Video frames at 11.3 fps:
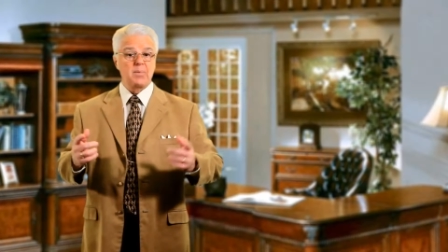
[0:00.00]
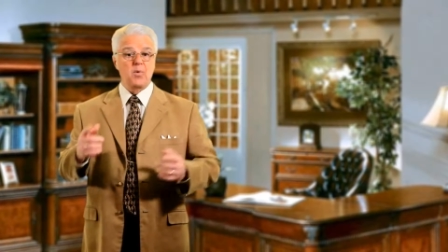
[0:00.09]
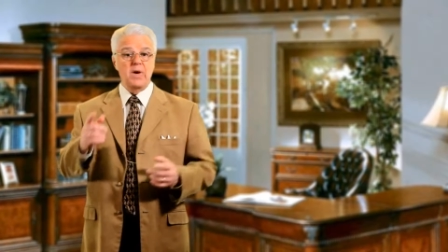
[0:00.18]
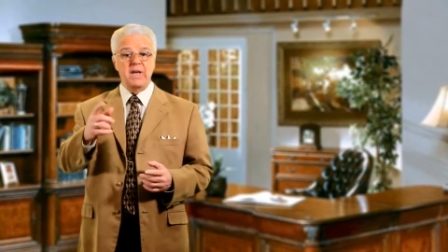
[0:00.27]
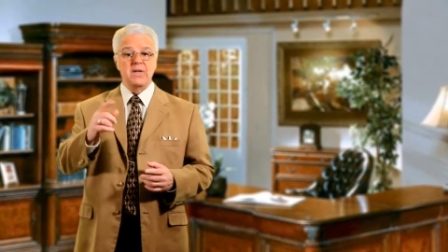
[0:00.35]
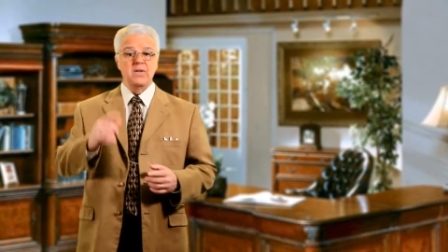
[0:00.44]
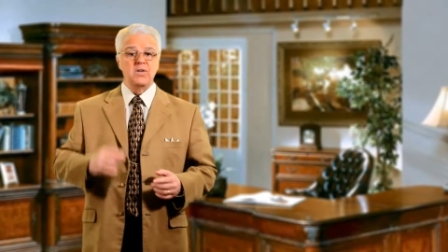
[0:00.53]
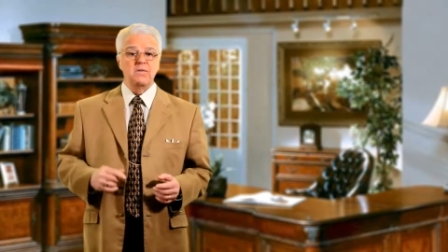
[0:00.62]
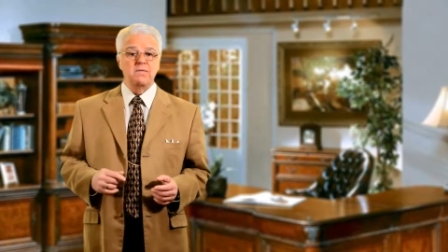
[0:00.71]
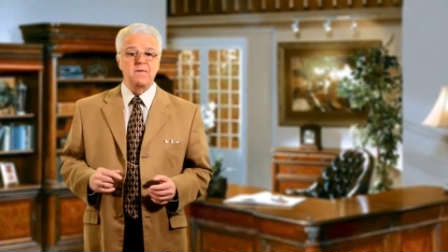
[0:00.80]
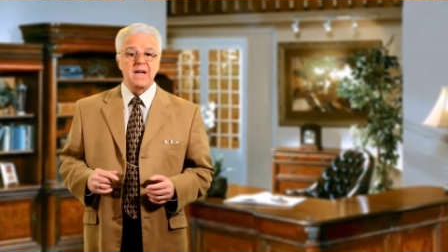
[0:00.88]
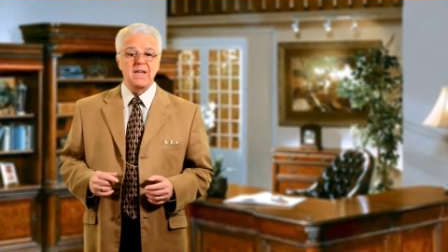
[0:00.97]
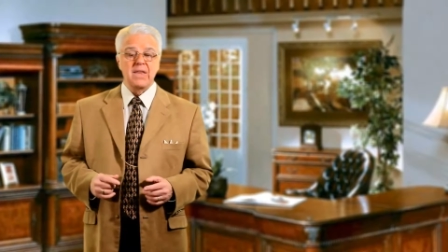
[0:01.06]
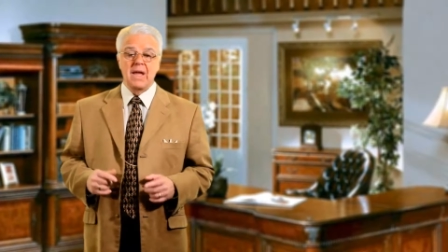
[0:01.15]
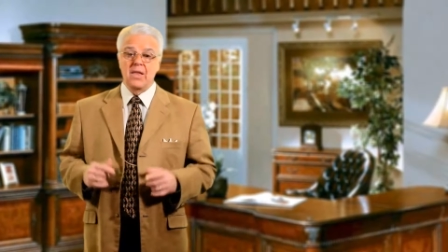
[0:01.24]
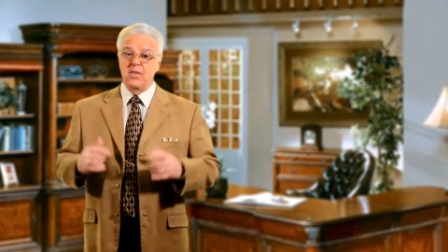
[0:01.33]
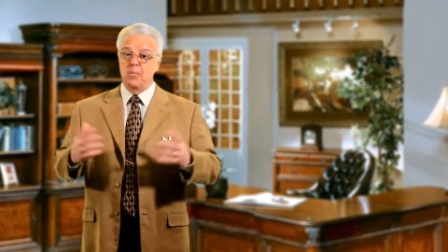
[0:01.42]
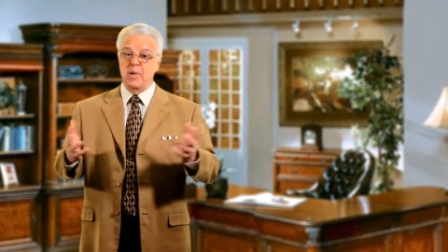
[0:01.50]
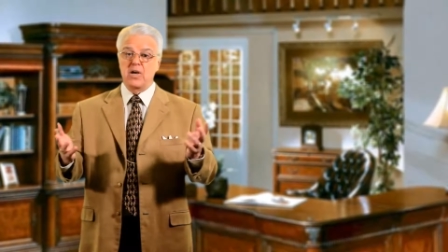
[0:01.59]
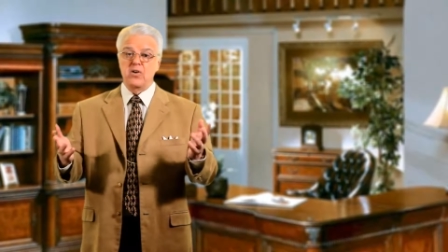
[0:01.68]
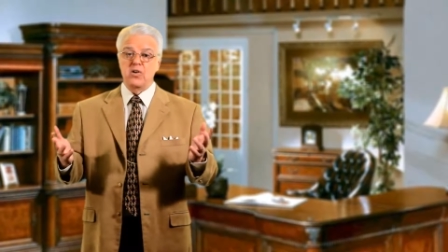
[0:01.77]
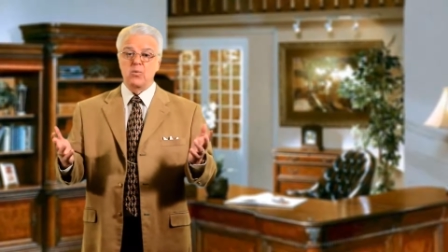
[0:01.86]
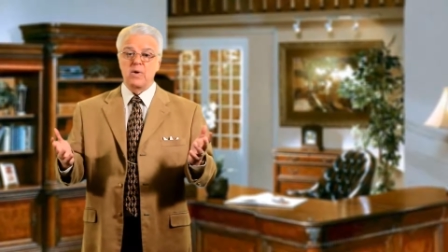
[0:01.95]
operate in good faith, the
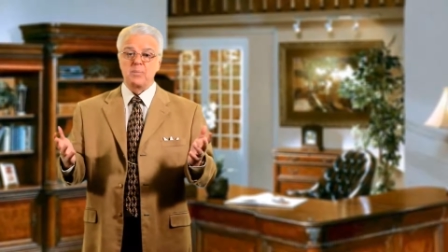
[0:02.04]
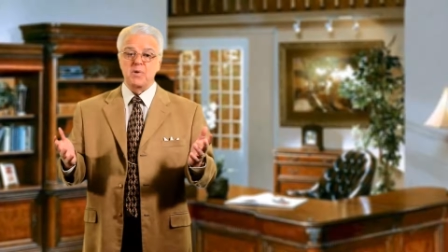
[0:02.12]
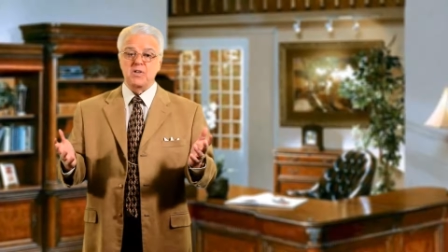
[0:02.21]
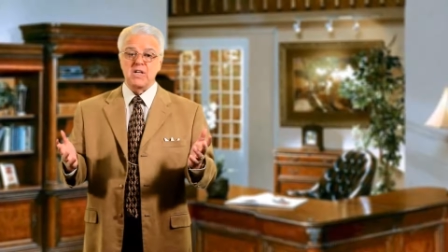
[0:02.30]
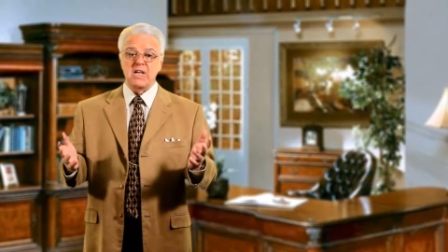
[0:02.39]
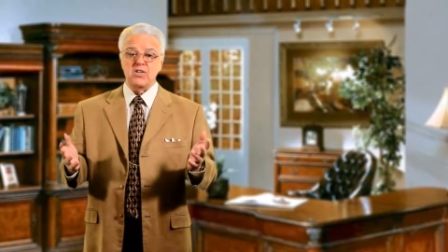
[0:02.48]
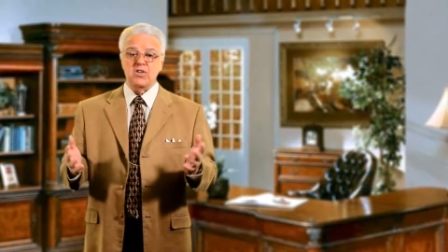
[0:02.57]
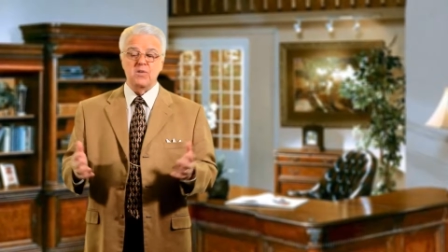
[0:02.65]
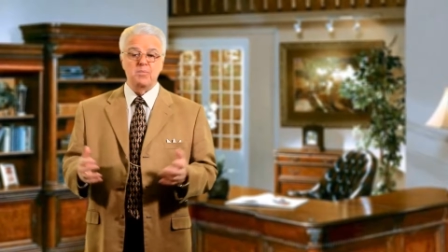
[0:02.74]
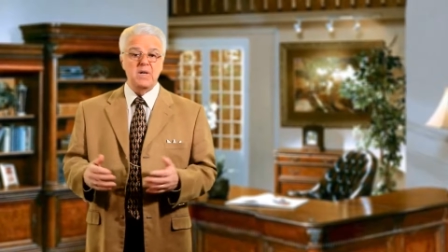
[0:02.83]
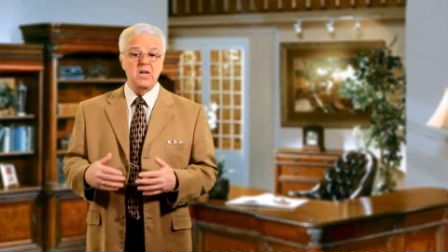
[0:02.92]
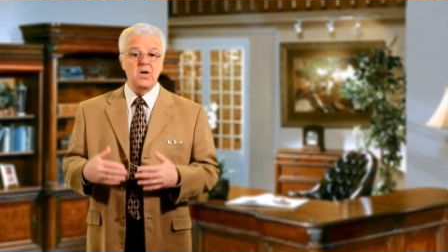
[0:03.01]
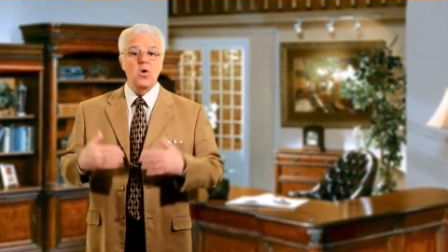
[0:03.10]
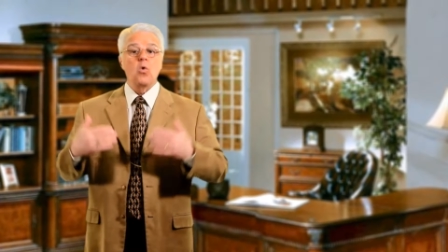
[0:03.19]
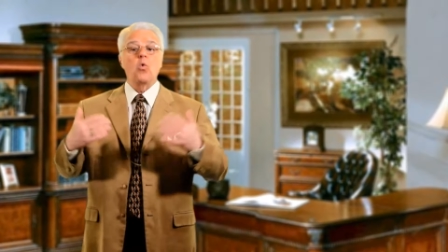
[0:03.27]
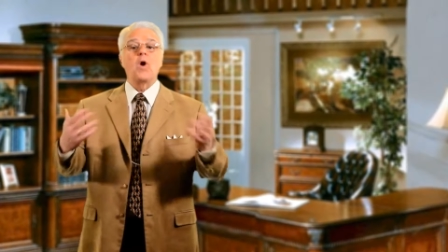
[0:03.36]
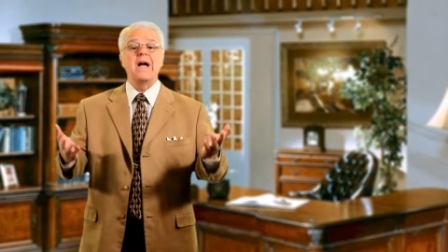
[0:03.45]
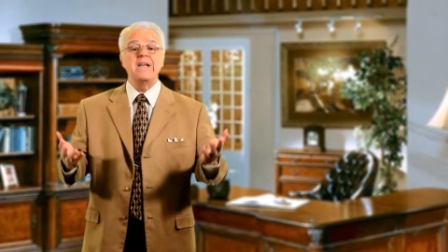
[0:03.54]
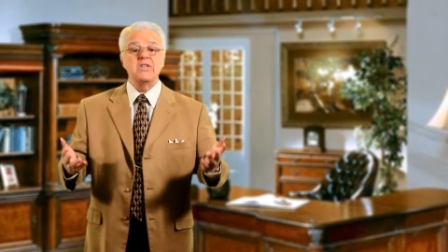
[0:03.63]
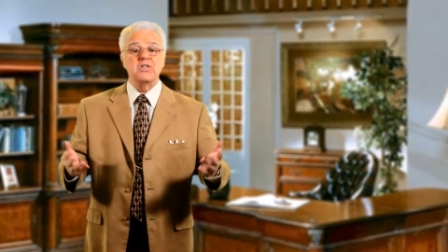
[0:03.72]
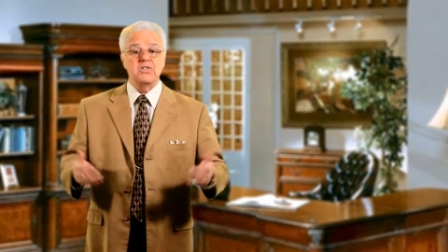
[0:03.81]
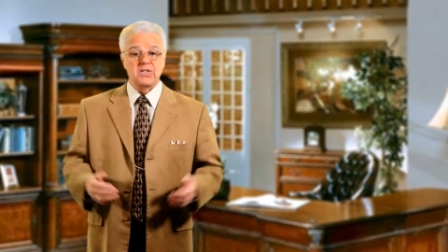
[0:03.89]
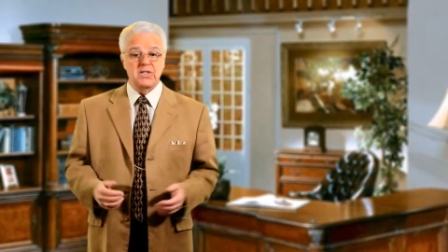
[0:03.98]
better your reputation of being
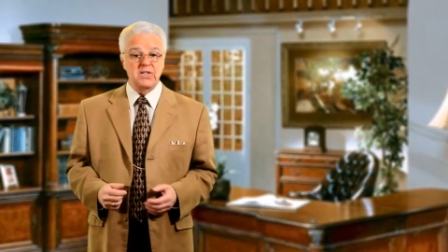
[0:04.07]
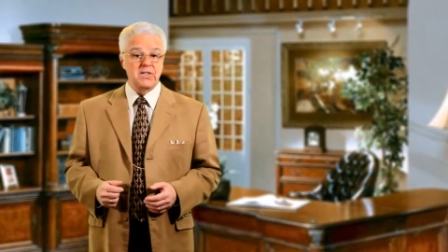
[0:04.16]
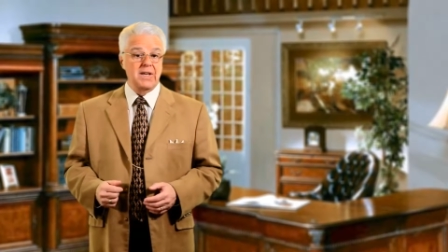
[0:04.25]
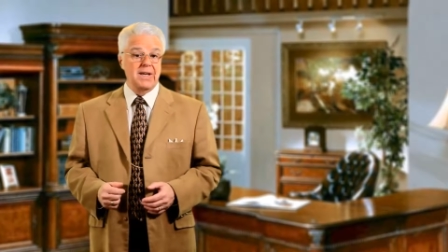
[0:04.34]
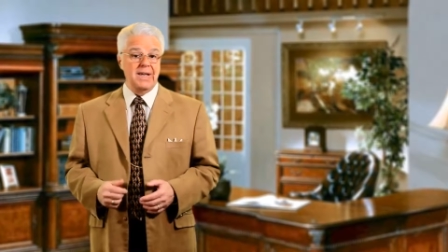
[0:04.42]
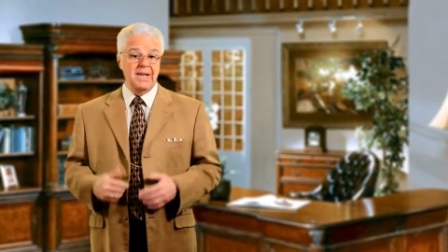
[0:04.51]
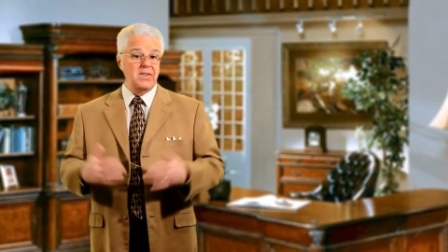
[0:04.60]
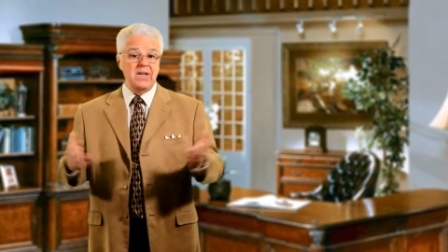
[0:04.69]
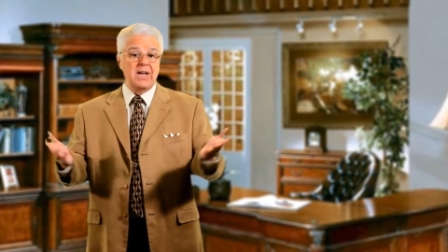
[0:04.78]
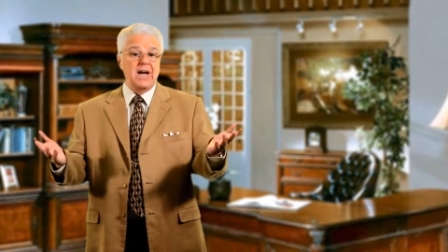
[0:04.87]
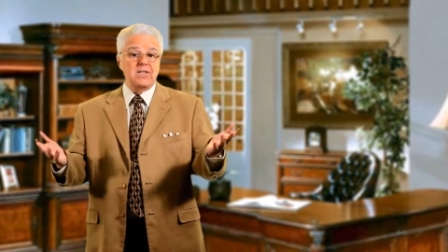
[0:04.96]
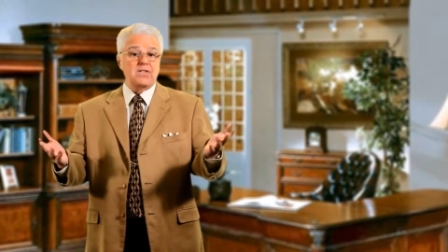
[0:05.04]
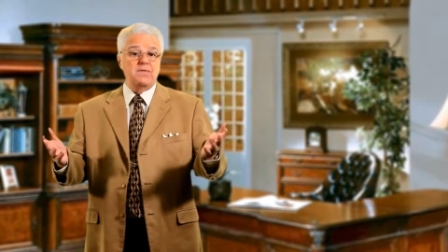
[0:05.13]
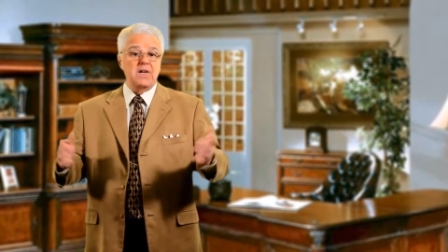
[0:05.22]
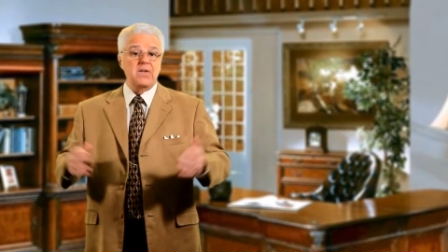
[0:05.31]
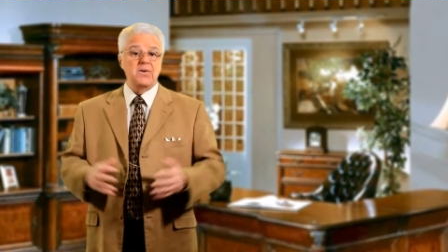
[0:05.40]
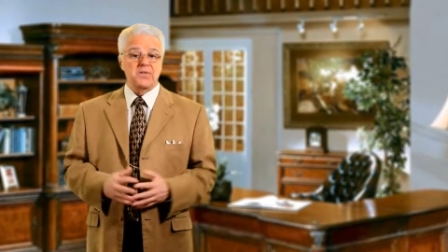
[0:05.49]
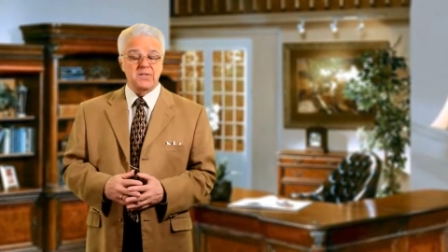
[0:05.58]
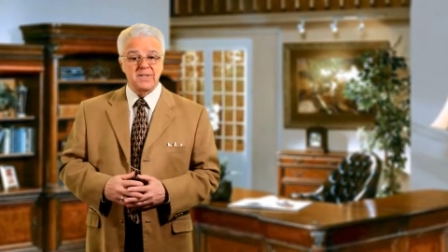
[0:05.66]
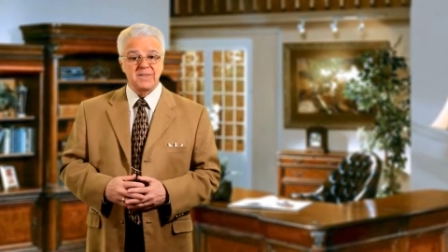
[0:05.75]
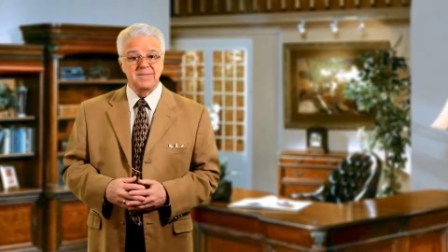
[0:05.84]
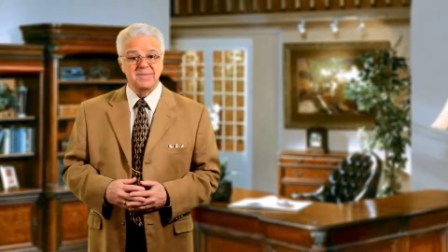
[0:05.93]
righteous is in the eyes of others.